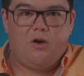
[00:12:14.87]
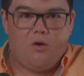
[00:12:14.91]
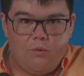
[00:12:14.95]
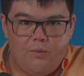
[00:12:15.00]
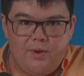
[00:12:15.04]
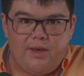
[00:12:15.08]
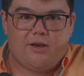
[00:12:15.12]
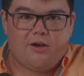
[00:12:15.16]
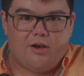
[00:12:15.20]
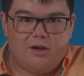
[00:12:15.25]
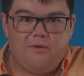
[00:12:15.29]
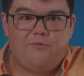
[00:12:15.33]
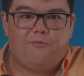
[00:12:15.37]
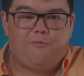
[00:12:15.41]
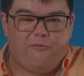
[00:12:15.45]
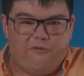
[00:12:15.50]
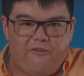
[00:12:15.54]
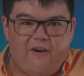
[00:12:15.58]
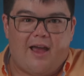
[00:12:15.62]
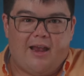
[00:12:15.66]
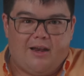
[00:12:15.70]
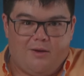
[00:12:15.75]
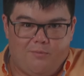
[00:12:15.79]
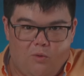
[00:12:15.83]
we could
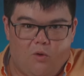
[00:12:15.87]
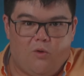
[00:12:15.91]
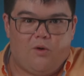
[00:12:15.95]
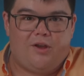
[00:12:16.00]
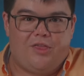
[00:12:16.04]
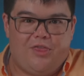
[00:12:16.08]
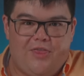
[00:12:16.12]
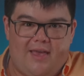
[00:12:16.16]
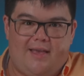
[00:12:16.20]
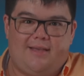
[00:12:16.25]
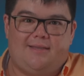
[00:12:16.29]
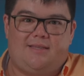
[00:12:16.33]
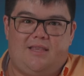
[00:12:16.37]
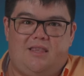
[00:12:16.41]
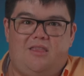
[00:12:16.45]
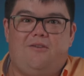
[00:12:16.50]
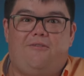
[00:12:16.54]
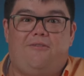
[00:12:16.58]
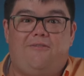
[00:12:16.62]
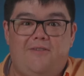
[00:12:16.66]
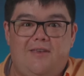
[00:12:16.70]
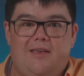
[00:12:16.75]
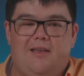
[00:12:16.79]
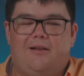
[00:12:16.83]
find more things in the
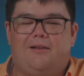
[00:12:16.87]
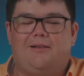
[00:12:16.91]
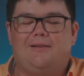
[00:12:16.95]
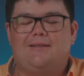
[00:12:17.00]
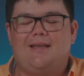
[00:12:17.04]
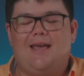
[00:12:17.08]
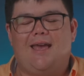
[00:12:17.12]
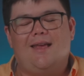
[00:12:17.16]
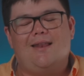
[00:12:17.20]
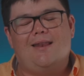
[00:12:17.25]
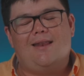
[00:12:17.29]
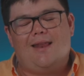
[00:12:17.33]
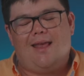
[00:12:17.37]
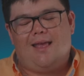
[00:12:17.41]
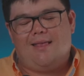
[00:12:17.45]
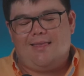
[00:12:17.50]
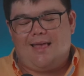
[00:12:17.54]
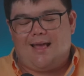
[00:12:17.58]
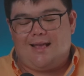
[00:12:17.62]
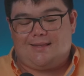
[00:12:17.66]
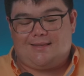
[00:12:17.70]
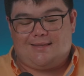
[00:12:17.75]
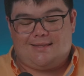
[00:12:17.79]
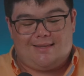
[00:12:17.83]
field. And
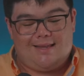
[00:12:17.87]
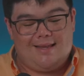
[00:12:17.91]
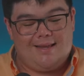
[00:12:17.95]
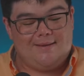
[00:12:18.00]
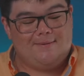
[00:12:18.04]
that's